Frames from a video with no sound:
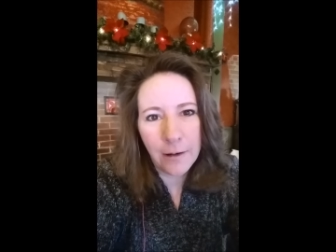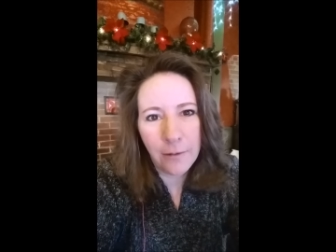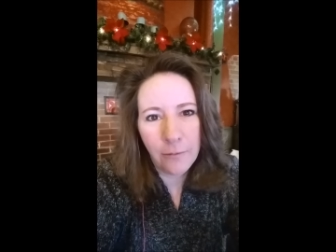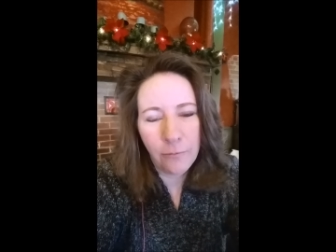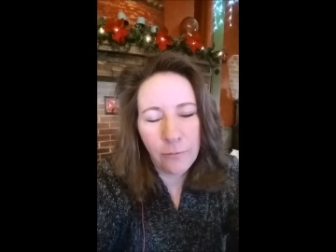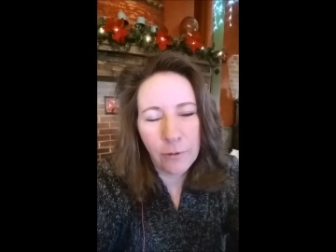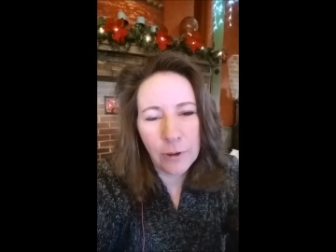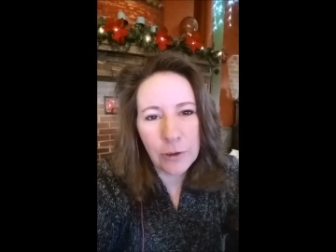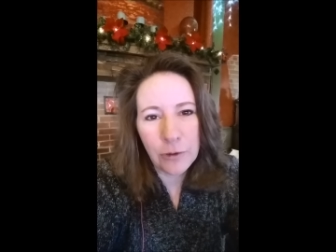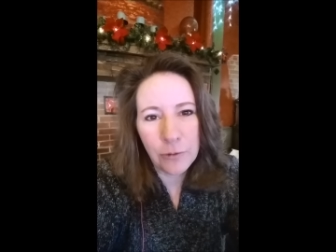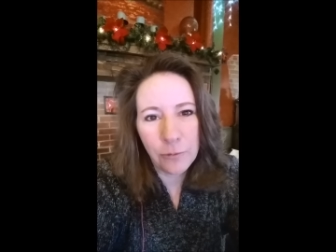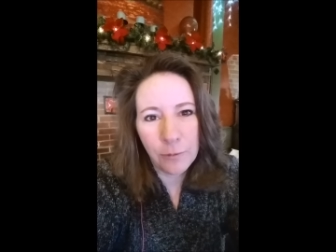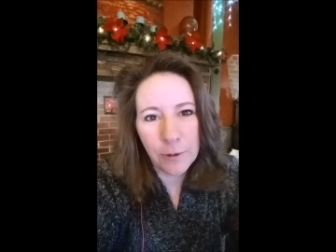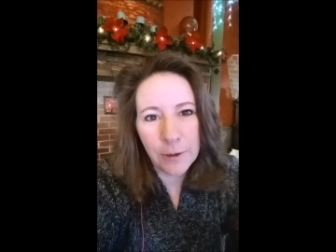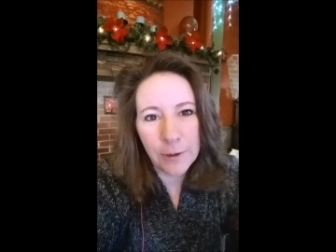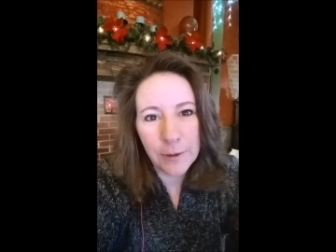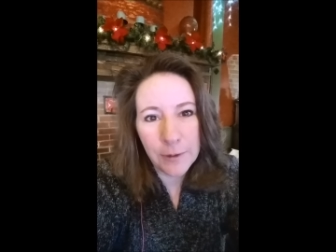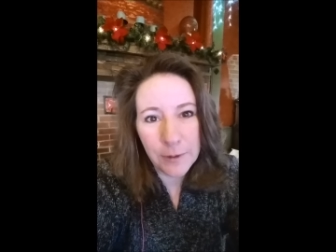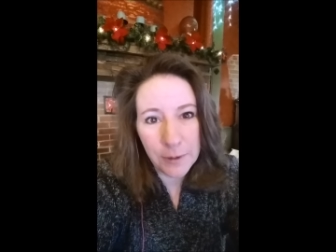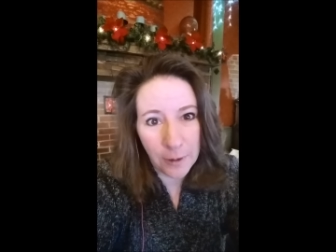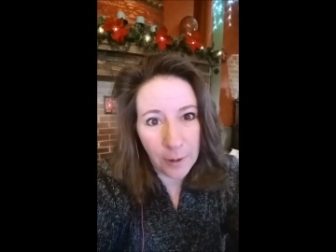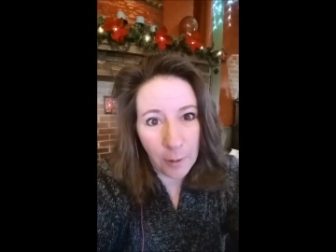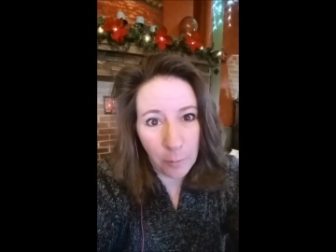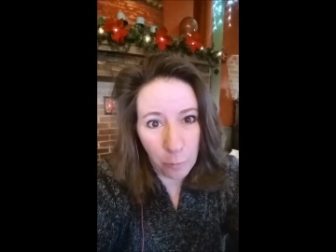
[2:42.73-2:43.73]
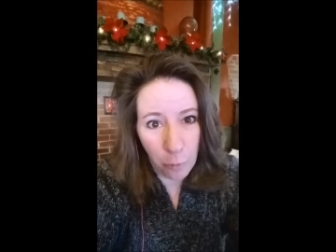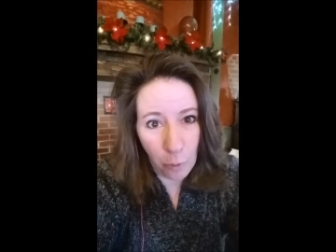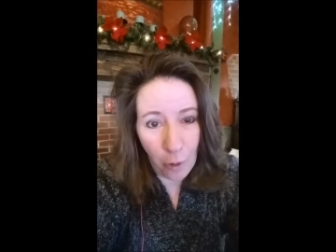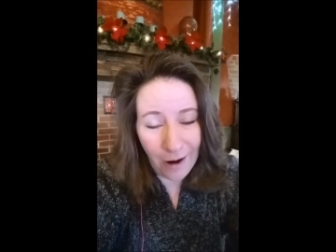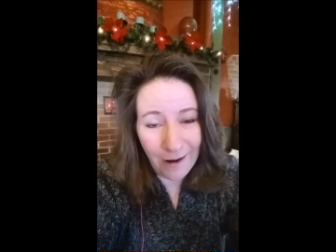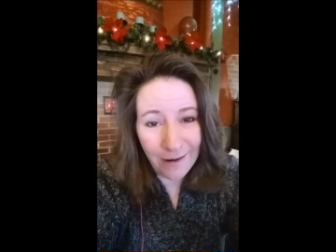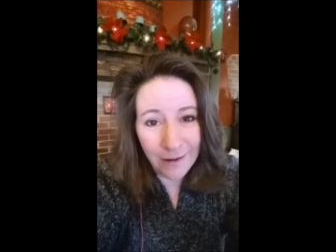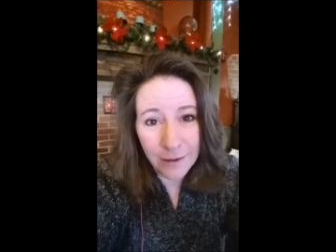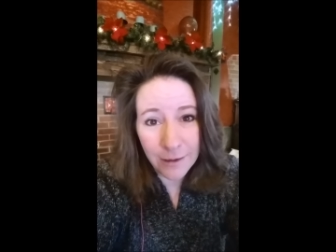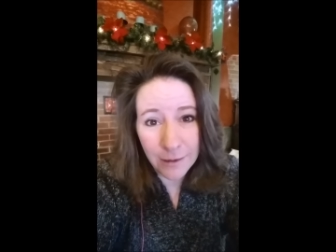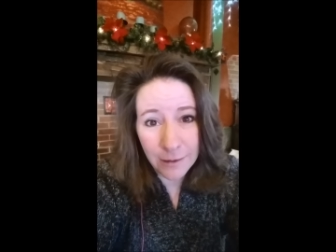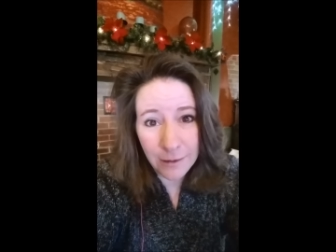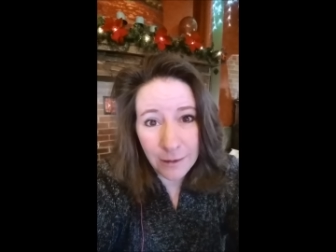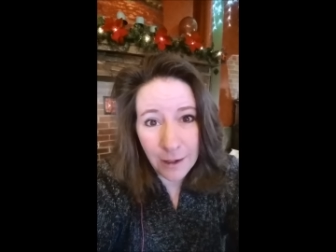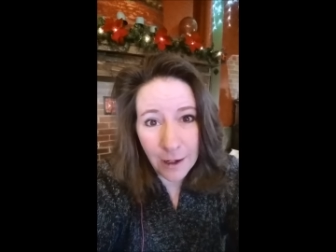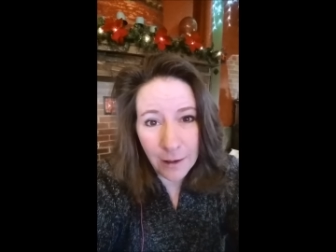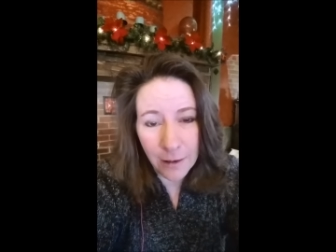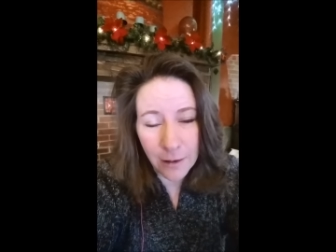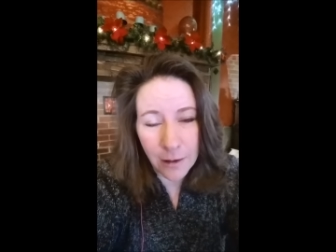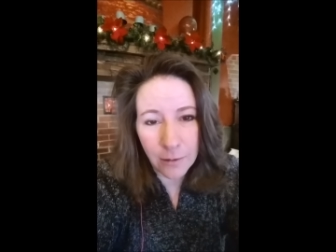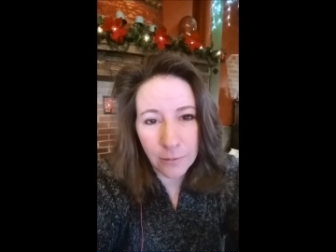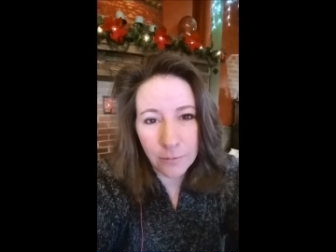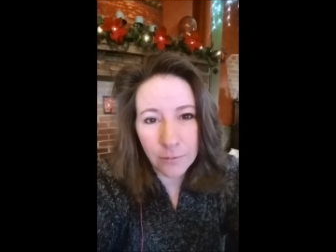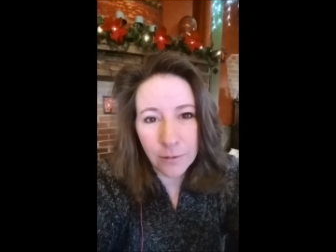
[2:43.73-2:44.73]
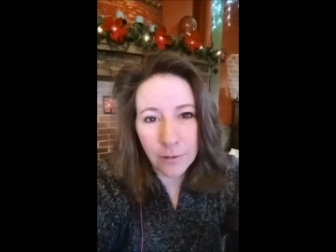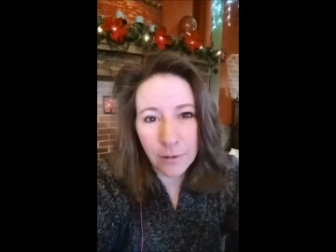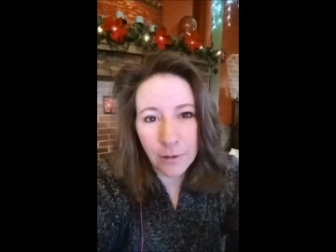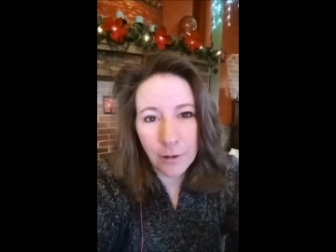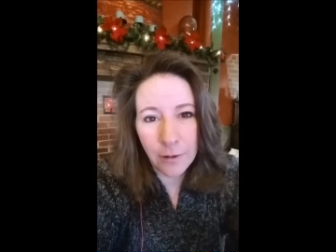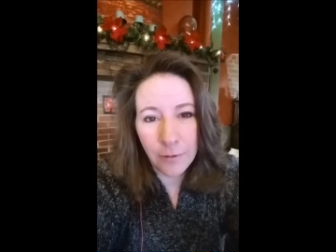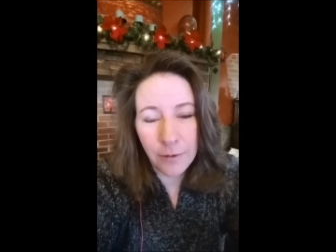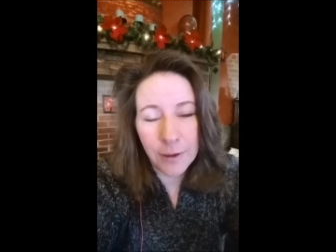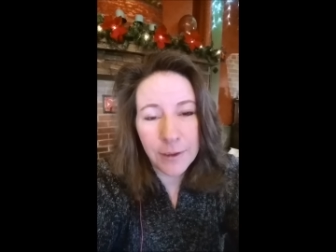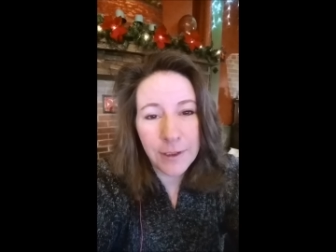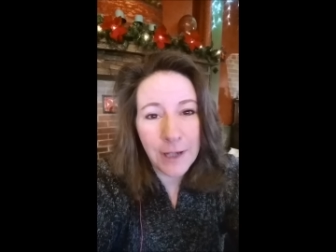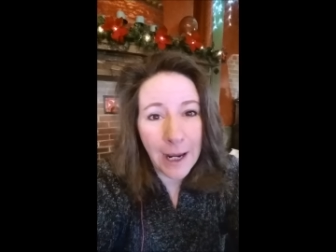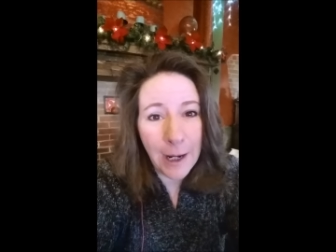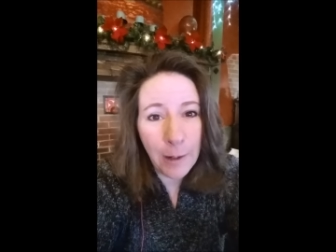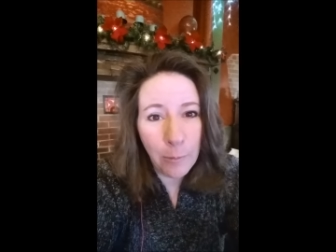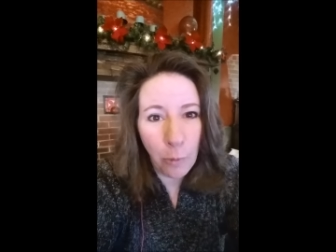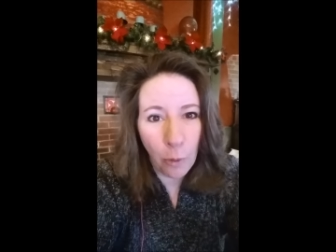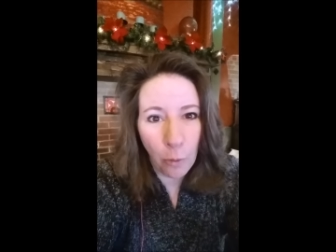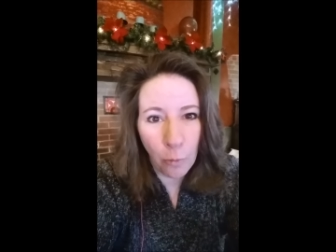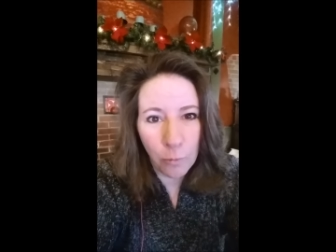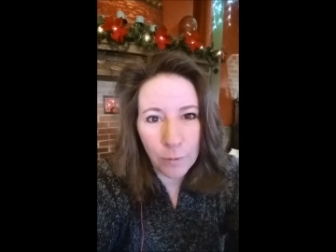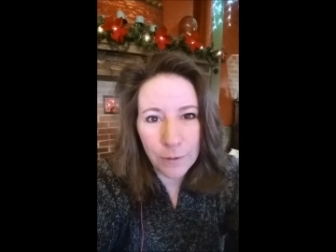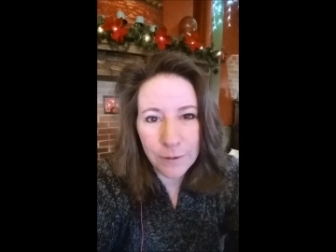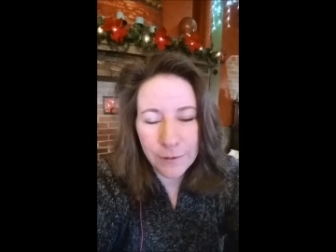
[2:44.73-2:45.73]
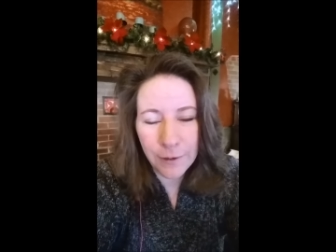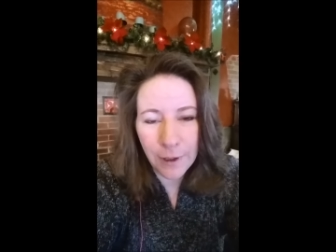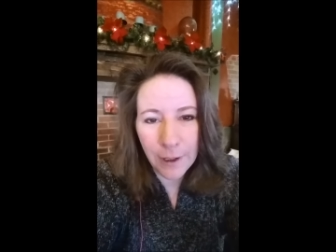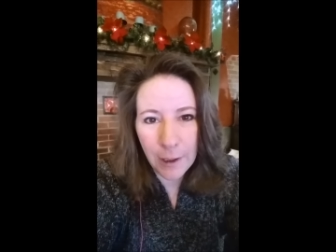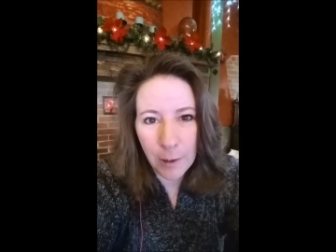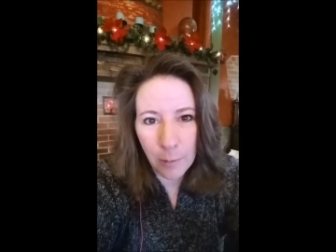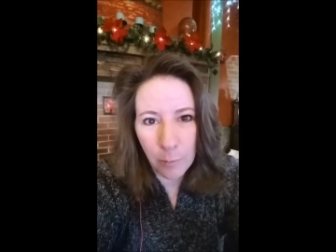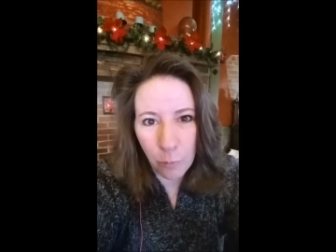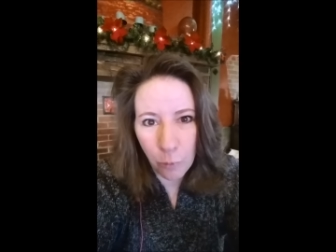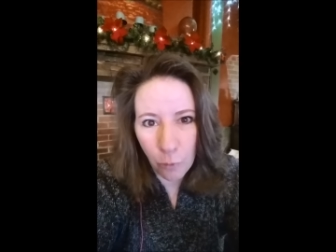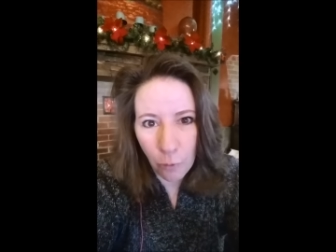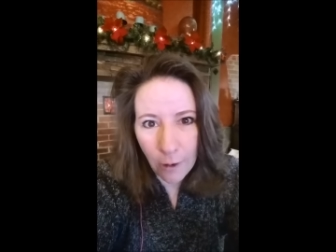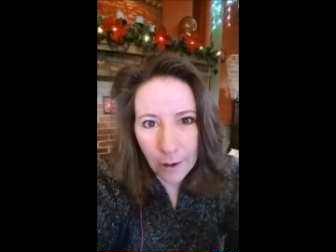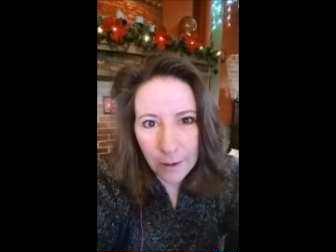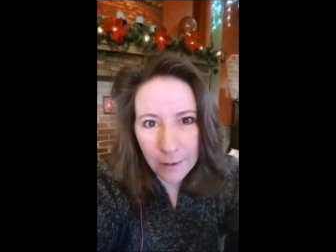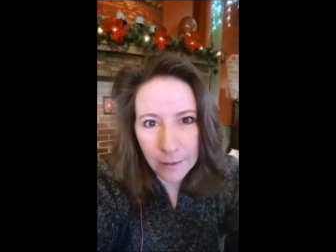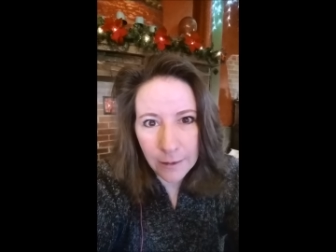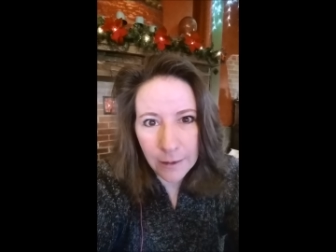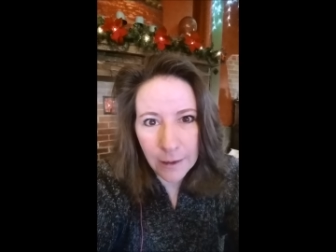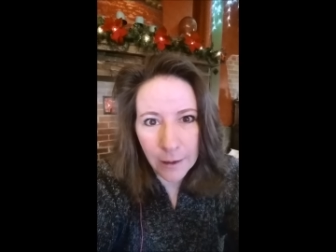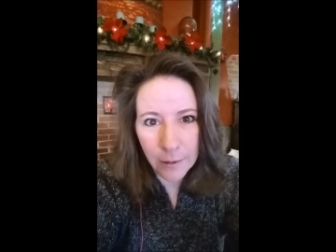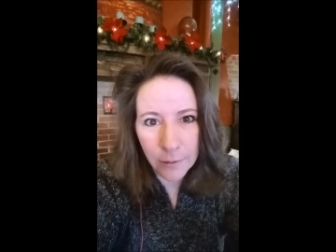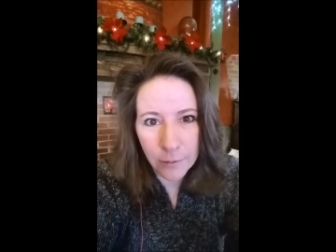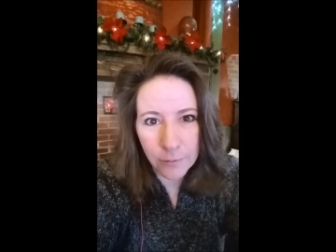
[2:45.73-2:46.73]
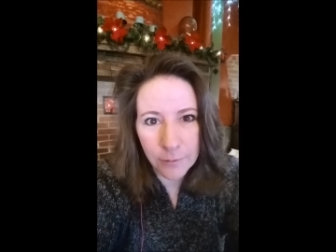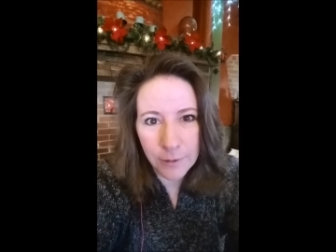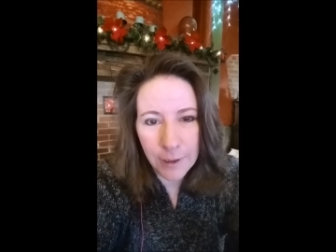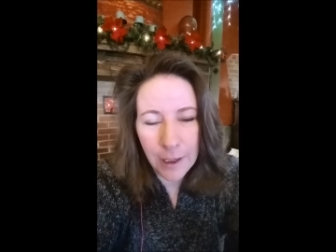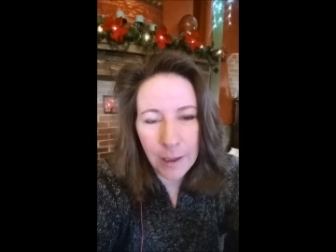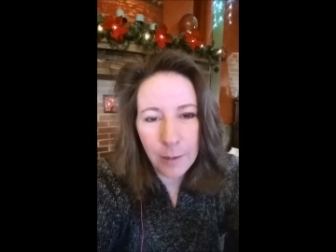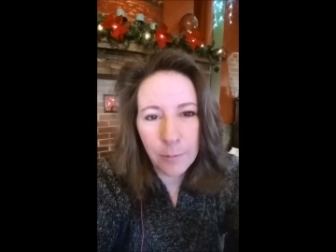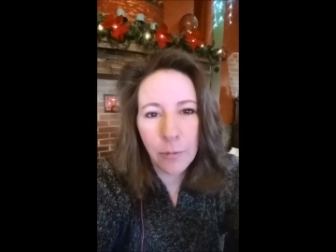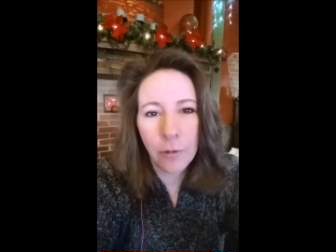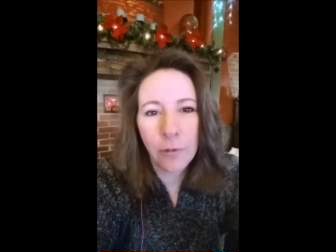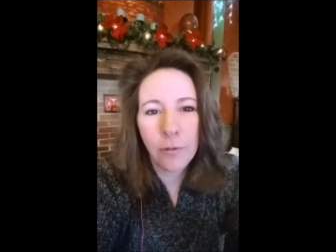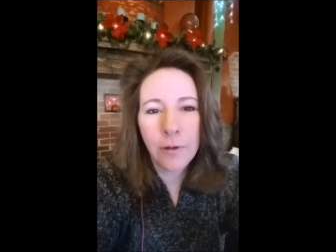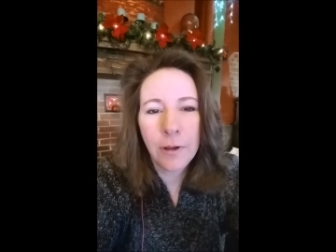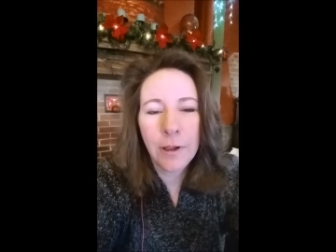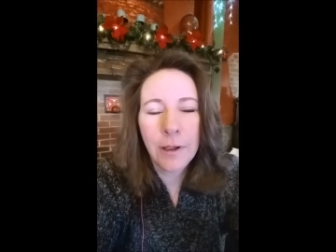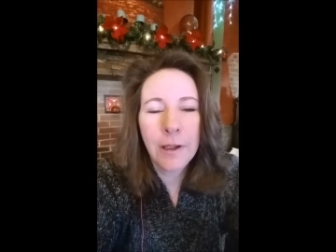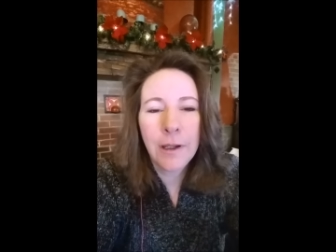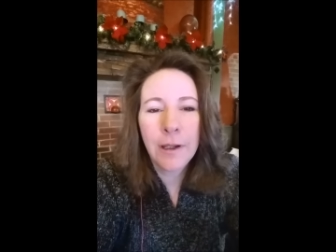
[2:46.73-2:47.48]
which was a bright yellow. Uh, the table was like a bright yellow table.